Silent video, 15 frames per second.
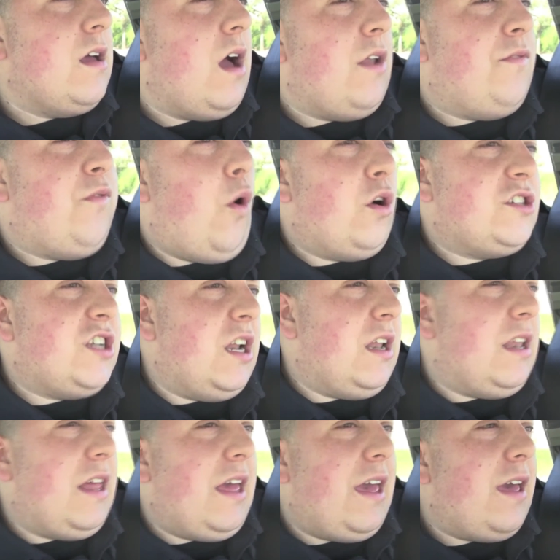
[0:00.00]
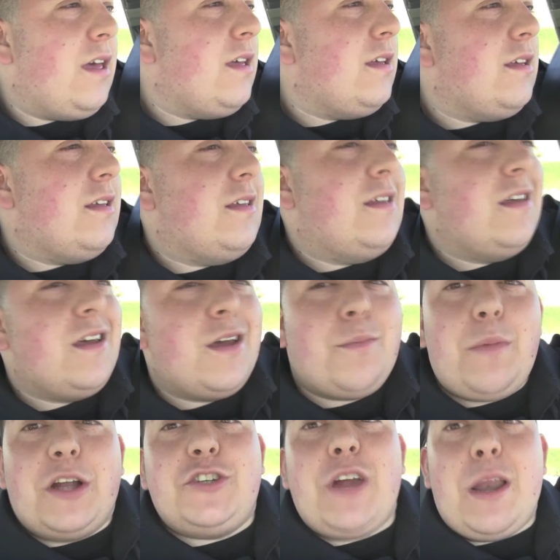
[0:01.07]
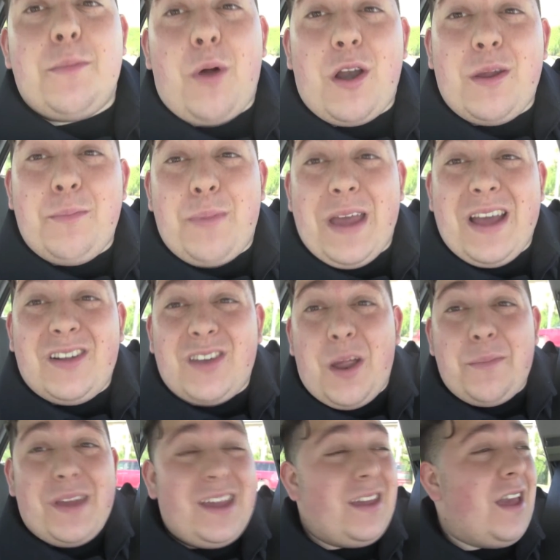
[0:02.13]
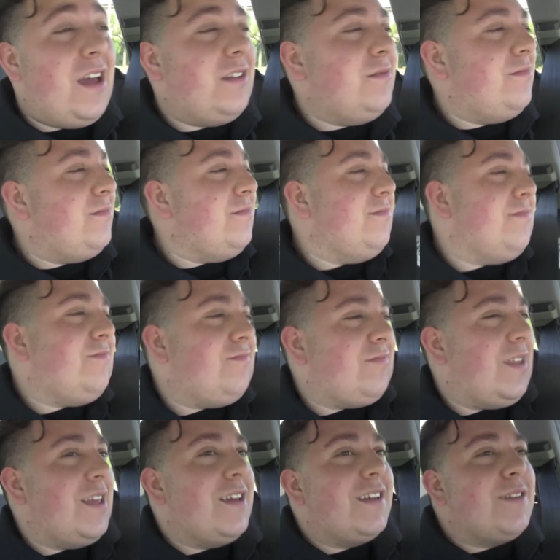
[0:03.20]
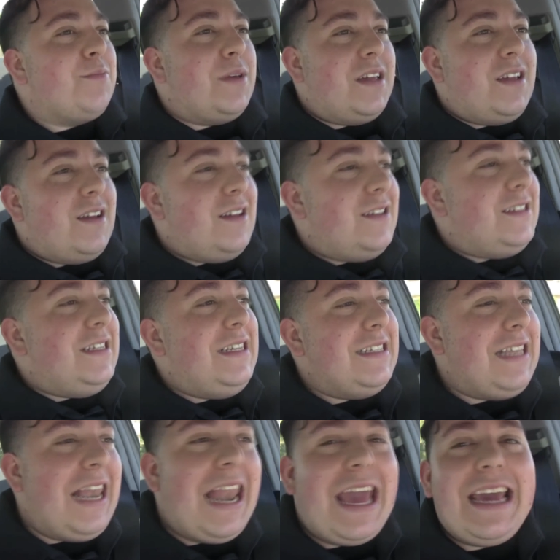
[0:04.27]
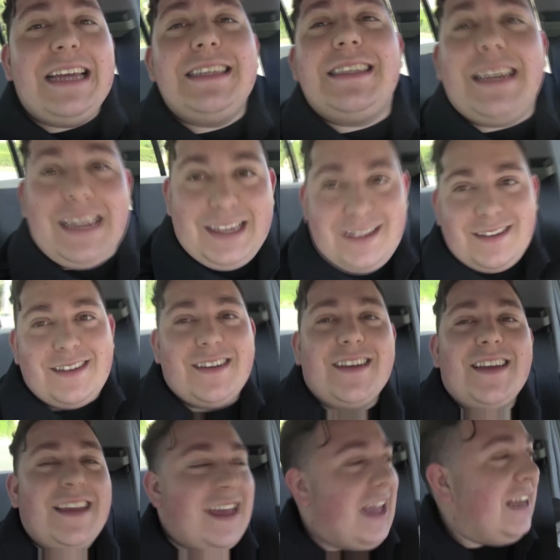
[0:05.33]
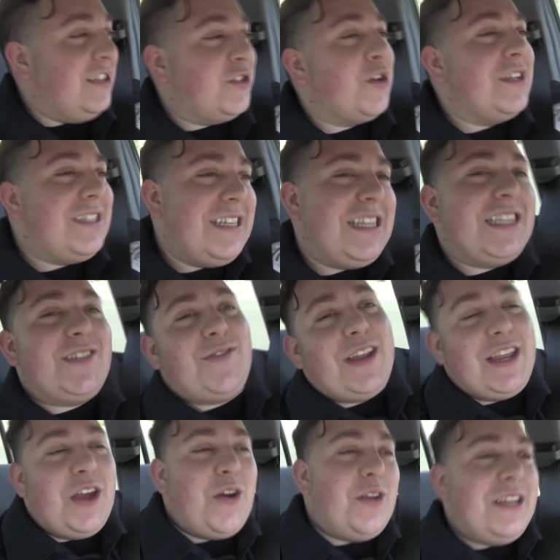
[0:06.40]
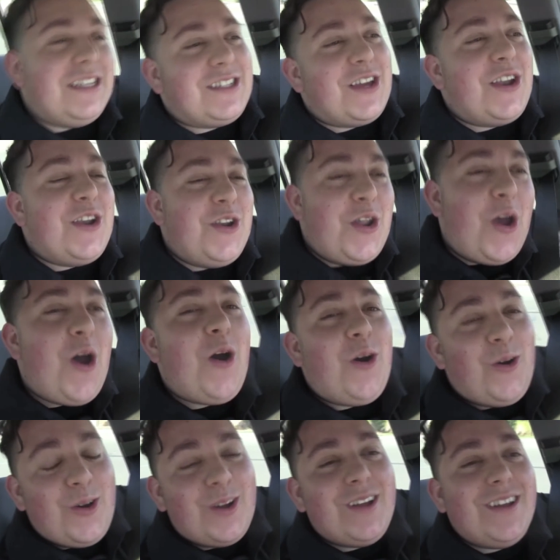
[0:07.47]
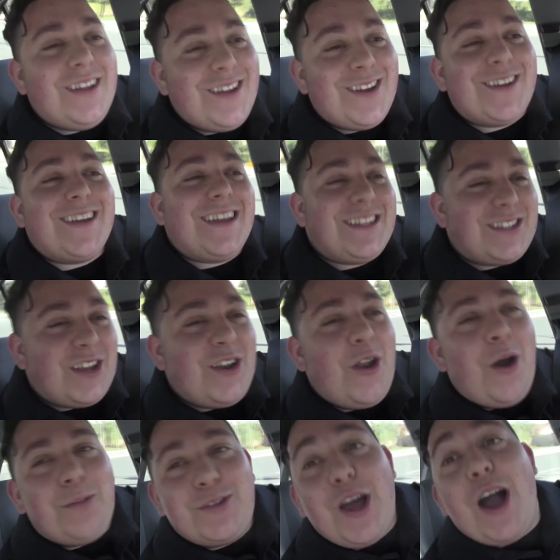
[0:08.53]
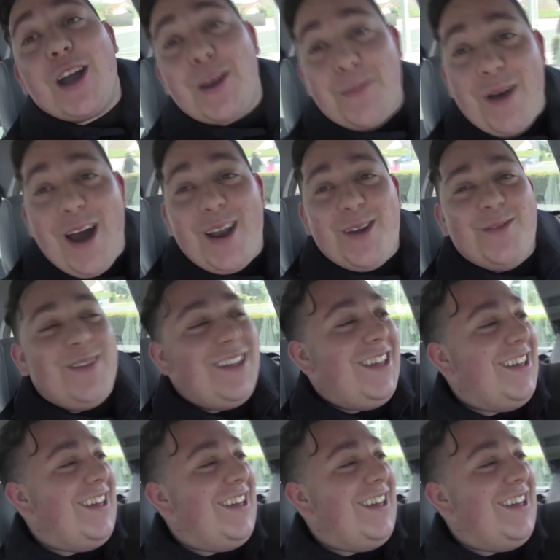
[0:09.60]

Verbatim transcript: Unfortunately, my training partner bailed on me again because he's lazy and he's gonna see this video and he's gonna know, he's gonna know I'm talking about him.